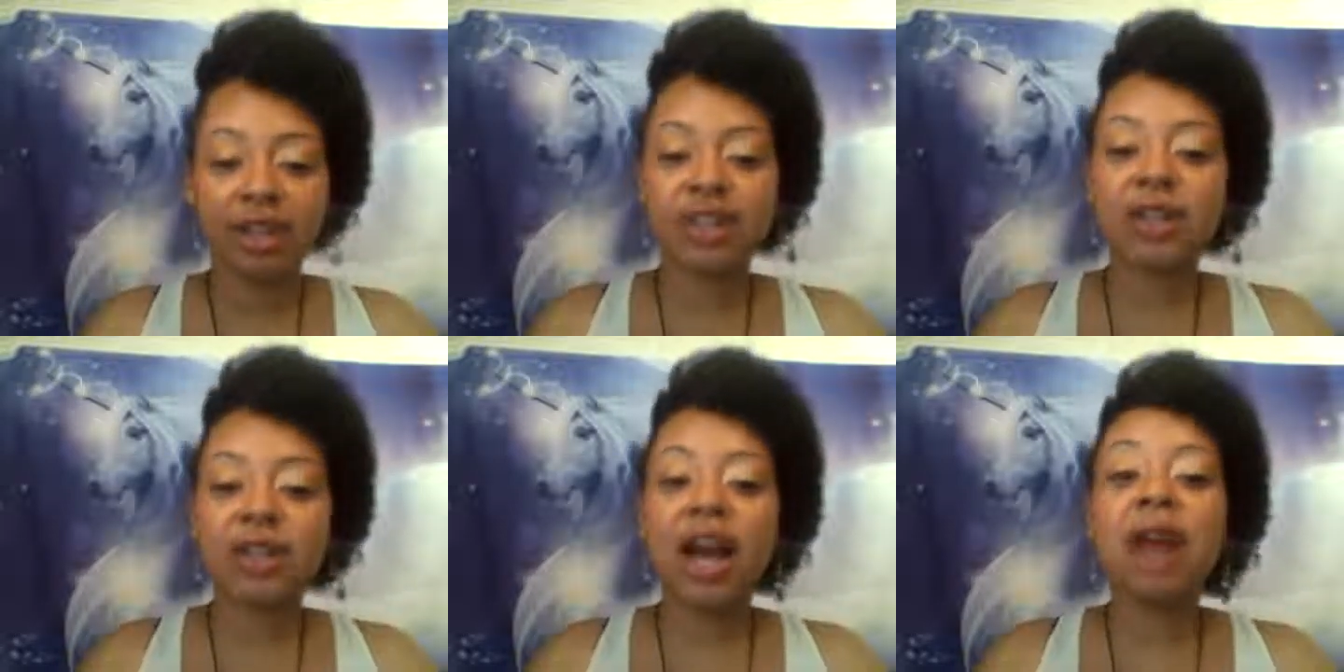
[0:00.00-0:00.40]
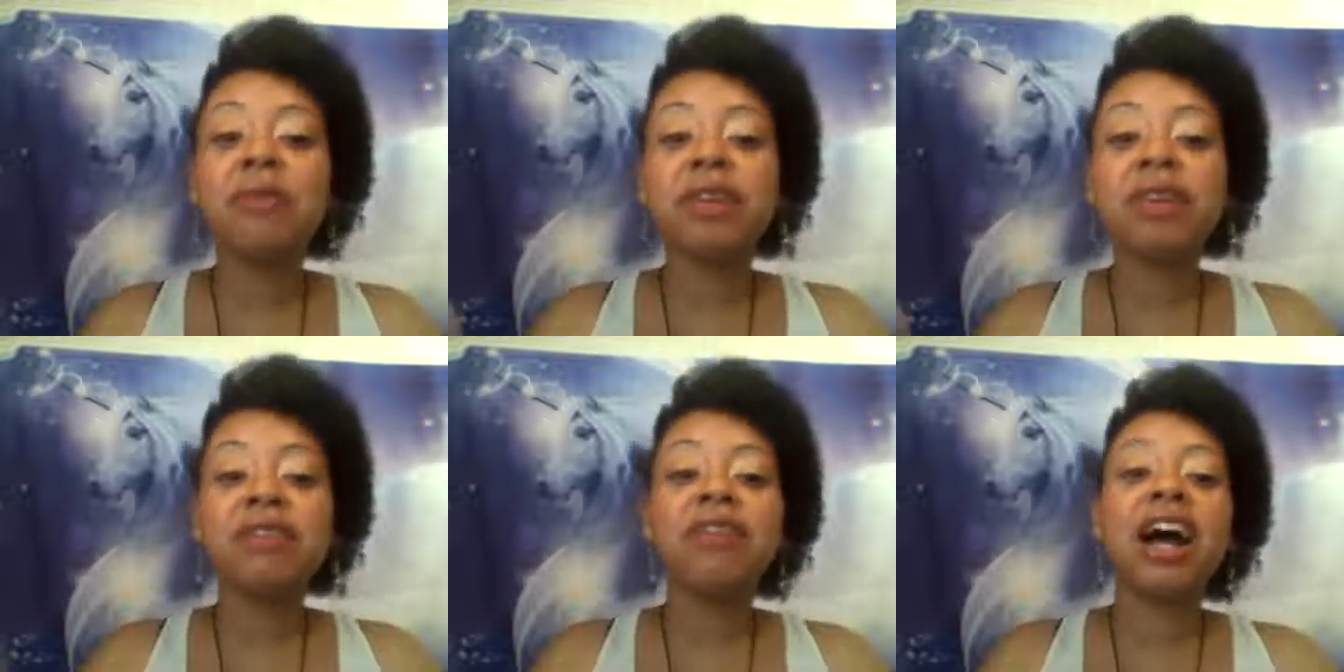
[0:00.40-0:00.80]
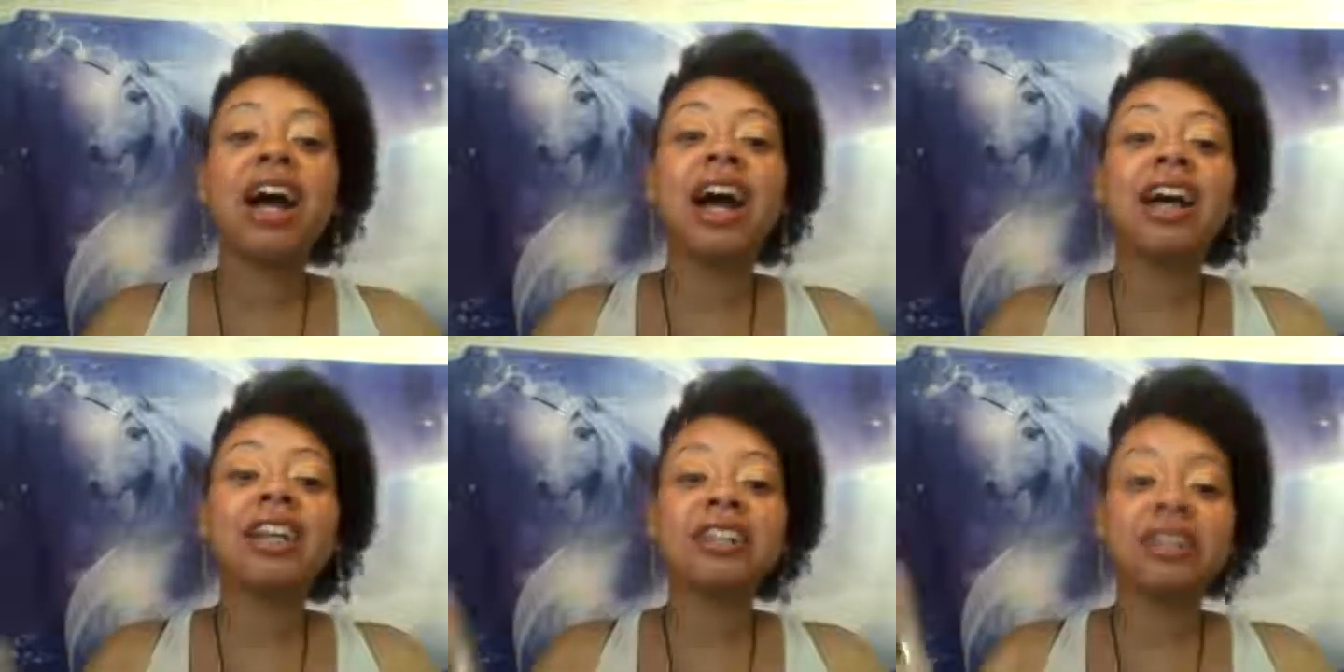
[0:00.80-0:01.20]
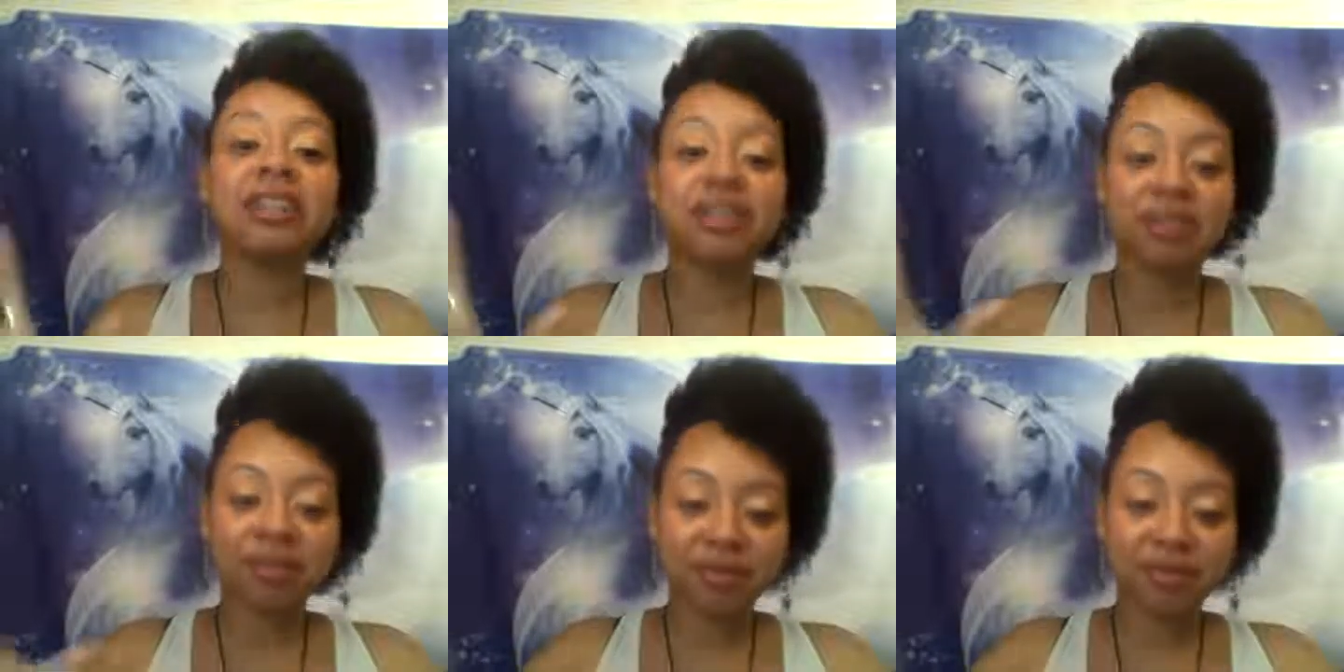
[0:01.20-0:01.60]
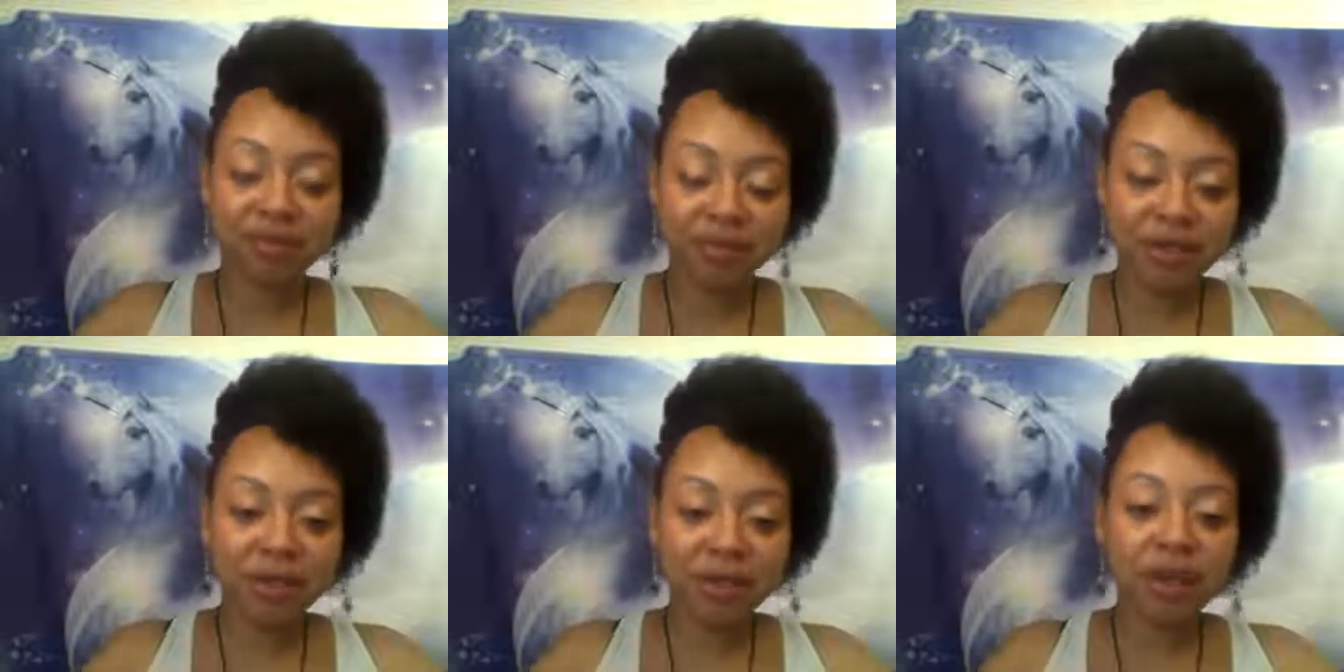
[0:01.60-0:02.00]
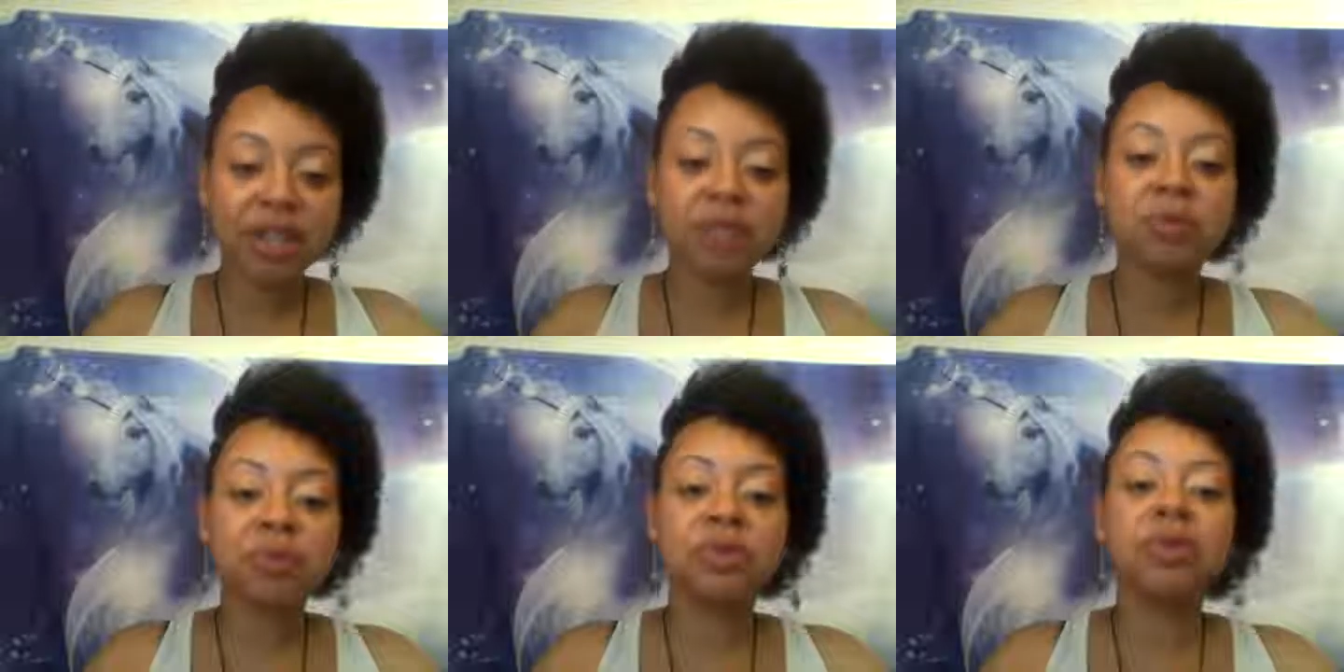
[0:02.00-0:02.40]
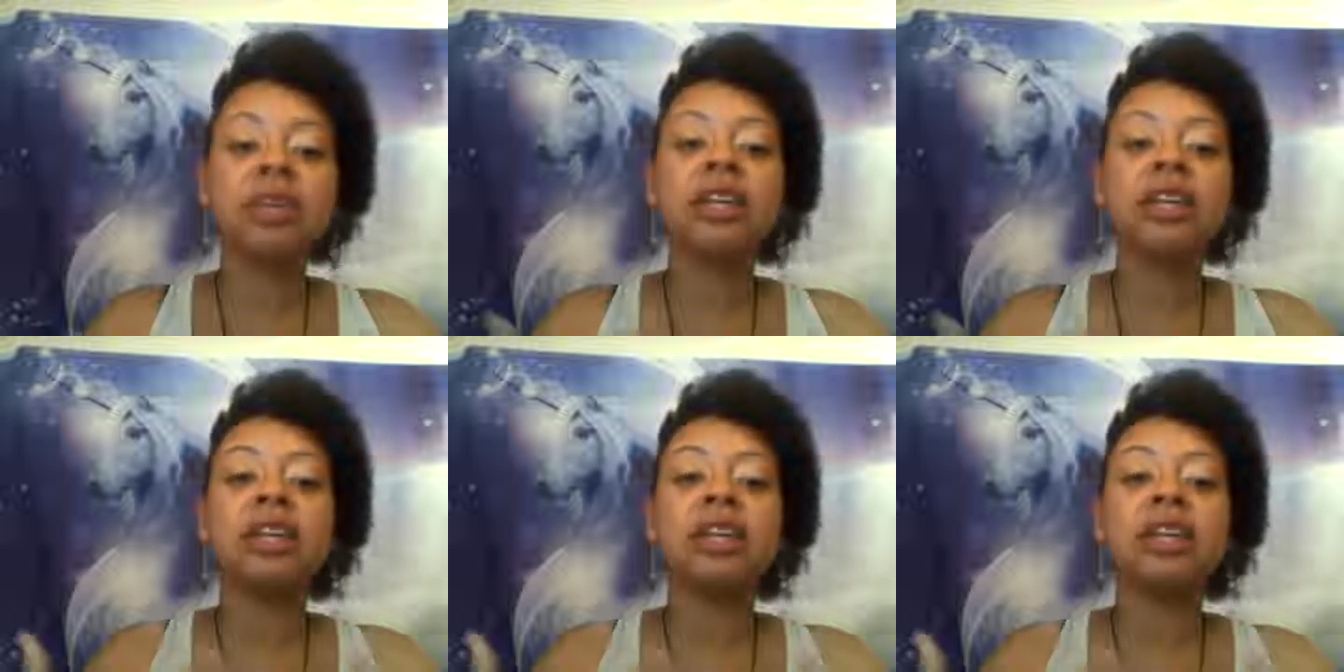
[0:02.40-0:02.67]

So I would advise transmuting